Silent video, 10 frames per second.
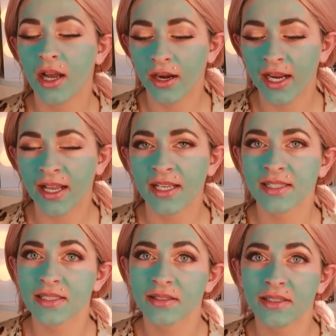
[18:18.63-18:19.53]
All right,
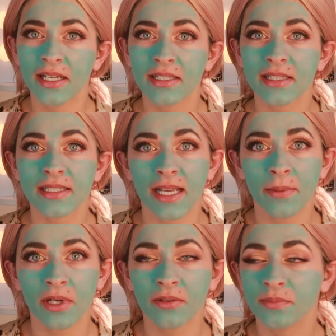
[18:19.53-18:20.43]
guys, that is the
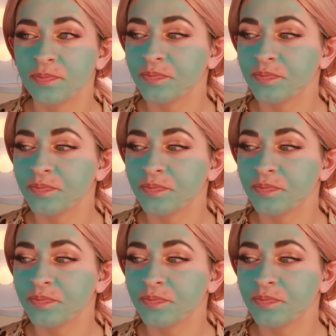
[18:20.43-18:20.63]
timer.